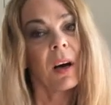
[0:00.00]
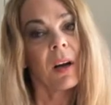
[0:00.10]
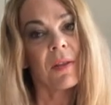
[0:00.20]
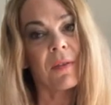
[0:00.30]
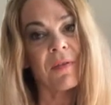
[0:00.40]

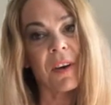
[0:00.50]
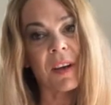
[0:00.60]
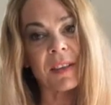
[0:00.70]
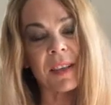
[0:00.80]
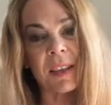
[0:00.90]
the
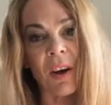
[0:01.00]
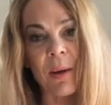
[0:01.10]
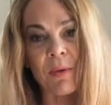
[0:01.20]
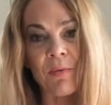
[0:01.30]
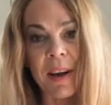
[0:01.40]
first thing that
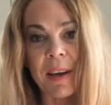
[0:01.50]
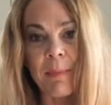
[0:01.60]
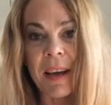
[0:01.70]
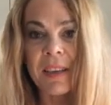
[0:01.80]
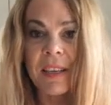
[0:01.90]
I would
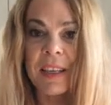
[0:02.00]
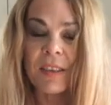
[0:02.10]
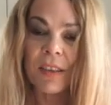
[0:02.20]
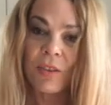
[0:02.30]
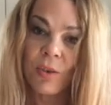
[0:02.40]
recommend
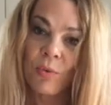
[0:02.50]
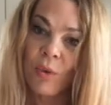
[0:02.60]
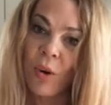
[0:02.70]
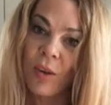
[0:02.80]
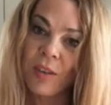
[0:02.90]
is do
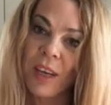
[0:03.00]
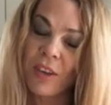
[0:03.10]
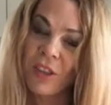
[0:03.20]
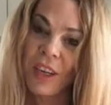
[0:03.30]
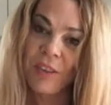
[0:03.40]
not
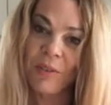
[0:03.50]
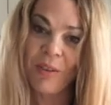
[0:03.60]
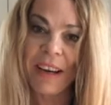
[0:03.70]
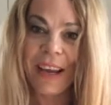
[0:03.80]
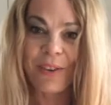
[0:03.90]
touch any of
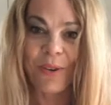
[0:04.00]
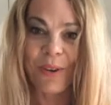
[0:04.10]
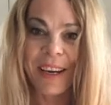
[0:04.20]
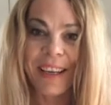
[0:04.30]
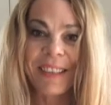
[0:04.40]
your
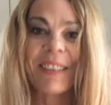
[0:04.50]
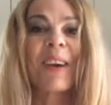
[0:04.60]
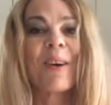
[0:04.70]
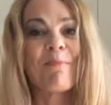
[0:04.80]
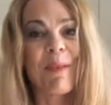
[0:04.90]
electronics
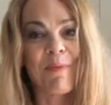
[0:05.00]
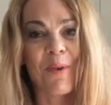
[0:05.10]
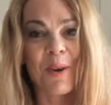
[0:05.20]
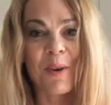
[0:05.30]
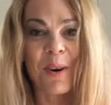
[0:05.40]

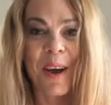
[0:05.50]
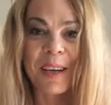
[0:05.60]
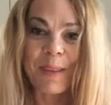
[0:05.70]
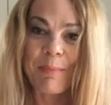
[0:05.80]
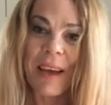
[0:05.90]
before you're
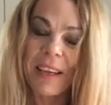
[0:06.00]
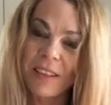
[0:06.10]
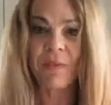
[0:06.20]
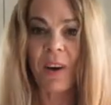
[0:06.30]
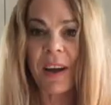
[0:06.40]
going to
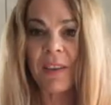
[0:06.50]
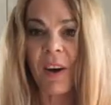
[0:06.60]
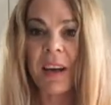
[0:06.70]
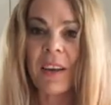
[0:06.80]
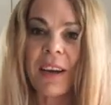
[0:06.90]
bed. I find
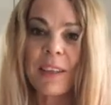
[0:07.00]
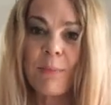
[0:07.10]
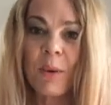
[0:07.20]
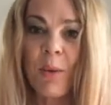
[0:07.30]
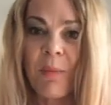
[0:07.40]
that I like
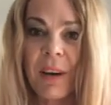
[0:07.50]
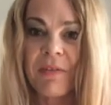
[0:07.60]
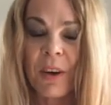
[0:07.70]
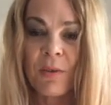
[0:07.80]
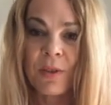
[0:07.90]
to be on my
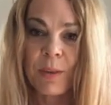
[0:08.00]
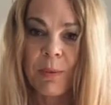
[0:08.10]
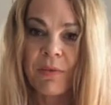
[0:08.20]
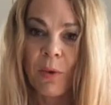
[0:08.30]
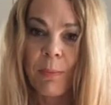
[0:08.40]
phone just
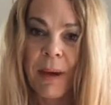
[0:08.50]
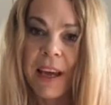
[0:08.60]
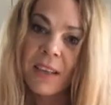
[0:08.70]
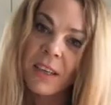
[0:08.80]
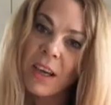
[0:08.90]
before
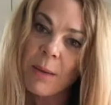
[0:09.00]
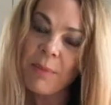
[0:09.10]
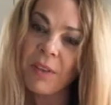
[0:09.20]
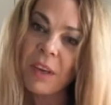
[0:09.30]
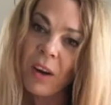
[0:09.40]
bed,
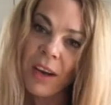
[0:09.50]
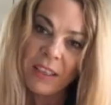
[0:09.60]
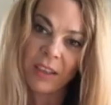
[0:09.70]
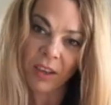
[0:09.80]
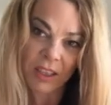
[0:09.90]
but the
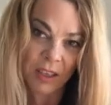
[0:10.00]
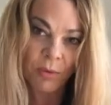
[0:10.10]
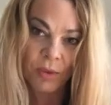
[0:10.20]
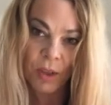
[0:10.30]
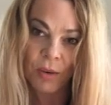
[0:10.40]
nights that I
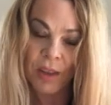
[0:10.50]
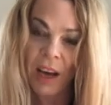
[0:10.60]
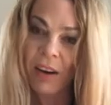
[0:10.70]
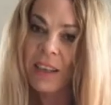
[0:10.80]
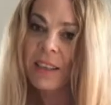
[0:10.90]
don't do
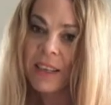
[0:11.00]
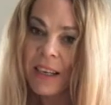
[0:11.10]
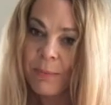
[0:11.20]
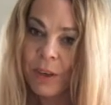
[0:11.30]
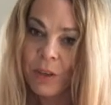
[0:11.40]
that, I
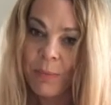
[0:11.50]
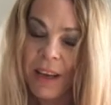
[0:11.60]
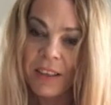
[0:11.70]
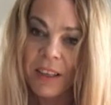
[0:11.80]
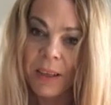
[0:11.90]
sleep much
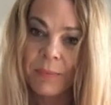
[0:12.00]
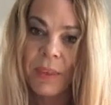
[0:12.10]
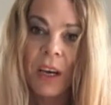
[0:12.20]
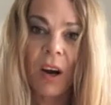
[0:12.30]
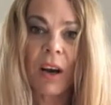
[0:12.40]
better.
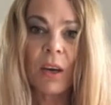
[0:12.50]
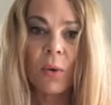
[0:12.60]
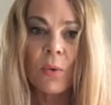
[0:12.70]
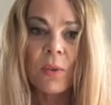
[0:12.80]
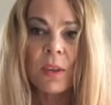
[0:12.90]
I
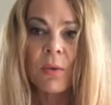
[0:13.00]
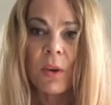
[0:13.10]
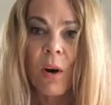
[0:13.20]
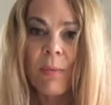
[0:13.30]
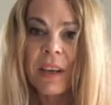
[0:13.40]
also
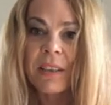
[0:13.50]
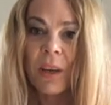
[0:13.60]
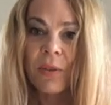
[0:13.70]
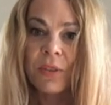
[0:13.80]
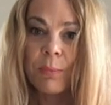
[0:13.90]
got
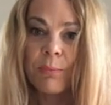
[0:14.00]
myself some